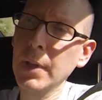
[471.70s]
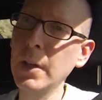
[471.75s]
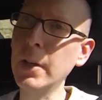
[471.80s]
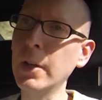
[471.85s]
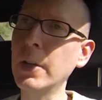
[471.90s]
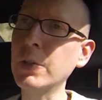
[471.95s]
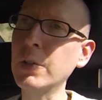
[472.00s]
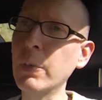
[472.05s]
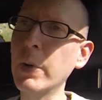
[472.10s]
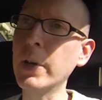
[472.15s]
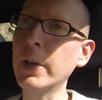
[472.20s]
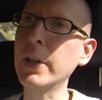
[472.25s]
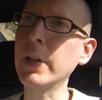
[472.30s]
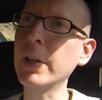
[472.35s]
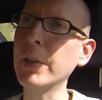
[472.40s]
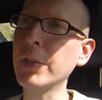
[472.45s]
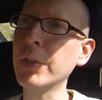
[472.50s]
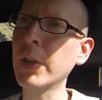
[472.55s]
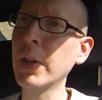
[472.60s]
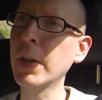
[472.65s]
it is what it
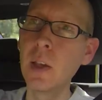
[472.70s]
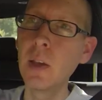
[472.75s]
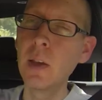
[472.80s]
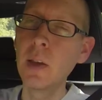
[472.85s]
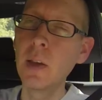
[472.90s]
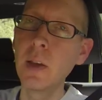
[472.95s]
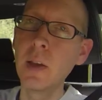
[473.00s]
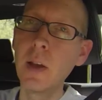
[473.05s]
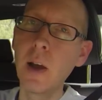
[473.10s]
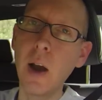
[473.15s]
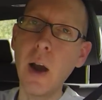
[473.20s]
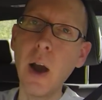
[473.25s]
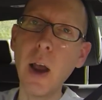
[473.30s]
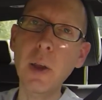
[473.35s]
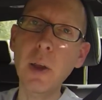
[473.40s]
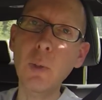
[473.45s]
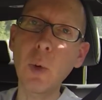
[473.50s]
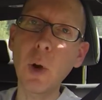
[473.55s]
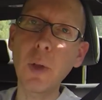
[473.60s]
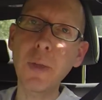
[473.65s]
is. All
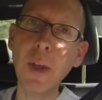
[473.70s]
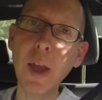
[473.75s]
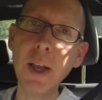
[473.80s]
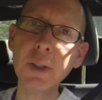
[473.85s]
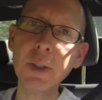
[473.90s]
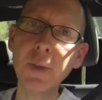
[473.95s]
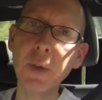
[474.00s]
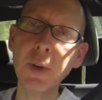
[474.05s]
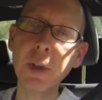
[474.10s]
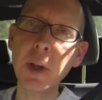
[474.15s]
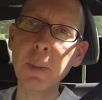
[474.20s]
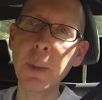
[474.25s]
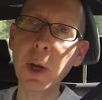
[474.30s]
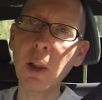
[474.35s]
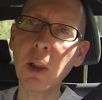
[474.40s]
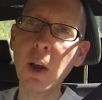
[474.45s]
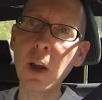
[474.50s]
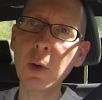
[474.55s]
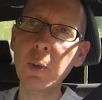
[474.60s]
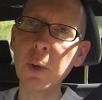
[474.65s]
right. Well, thanks for coming
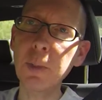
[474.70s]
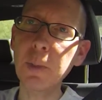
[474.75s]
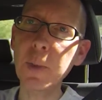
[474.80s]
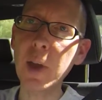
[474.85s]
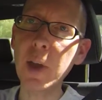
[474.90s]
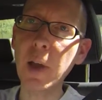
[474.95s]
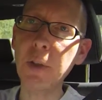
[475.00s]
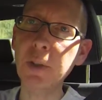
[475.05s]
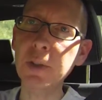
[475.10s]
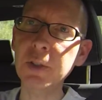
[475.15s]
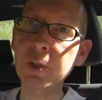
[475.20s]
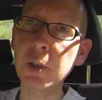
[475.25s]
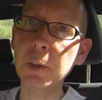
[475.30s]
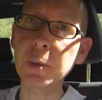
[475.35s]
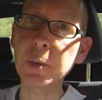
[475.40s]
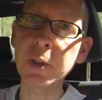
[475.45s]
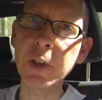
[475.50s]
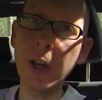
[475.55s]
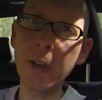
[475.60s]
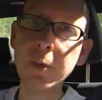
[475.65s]
along with me on this trip
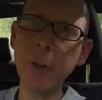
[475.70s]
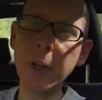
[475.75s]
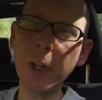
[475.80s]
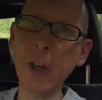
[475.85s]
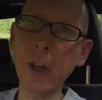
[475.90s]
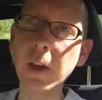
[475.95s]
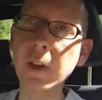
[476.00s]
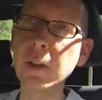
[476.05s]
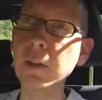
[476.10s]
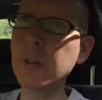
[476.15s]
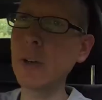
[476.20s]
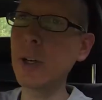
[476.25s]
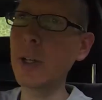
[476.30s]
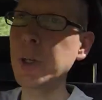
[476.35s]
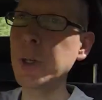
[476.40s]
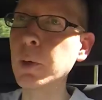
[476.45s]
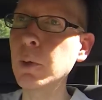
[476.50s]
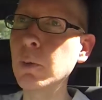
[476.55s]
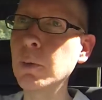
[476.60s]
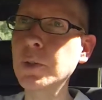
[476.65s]
to Denver today. I
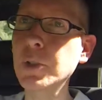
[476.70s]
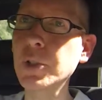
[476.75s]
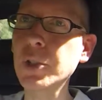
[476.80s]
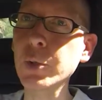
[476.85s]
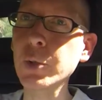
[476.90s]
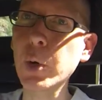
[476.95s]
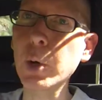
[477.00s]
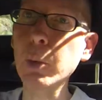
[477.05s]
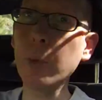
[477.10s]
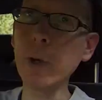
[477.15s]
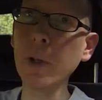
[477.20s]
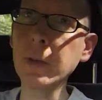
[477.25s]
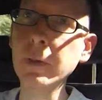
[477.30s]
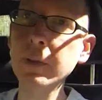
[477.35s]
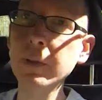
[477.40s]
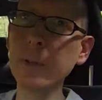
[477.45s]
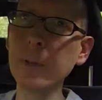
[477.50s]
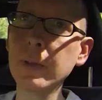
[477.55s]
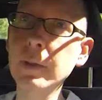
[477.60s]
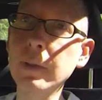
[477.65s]
know it was a short one.
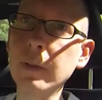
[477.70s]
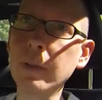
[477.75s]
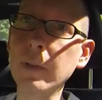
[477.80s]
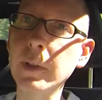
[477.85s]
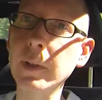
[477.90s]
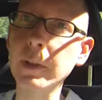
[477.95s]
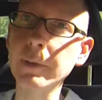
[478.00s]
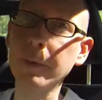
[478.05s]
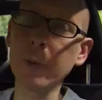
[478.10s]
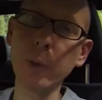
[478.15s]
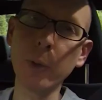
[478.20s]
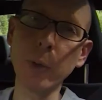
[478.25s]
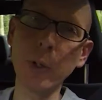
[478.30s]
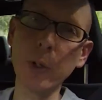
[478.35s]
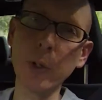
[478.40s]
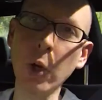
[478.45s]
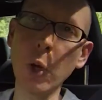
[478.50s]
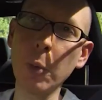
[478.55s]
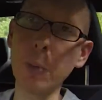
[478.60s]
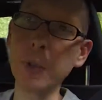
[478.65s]
If you
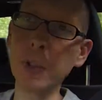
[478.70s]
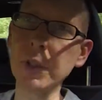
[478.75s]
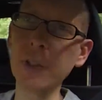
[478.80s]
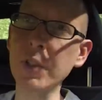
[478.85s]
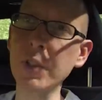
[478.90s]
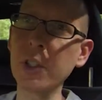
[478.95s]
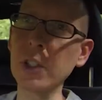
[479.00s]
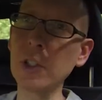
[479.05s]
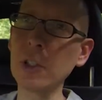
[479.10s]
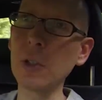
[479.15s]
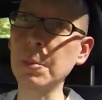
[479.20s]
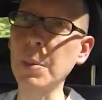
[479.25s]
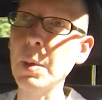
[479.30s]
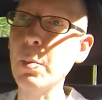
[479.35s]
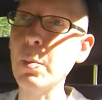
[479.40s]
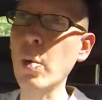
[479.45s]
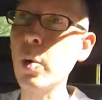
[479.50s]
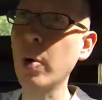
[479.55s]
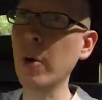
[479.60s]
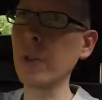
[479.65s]
were hoping to see a little bit
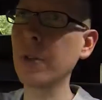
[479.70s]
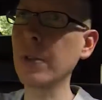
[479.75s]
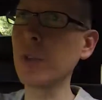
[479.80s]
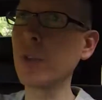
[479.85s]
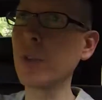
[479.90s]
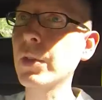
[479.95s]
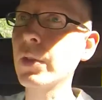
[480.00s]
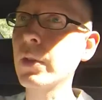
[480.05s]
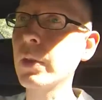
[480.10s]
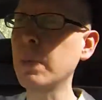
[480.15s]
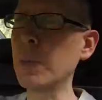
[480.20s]
more of this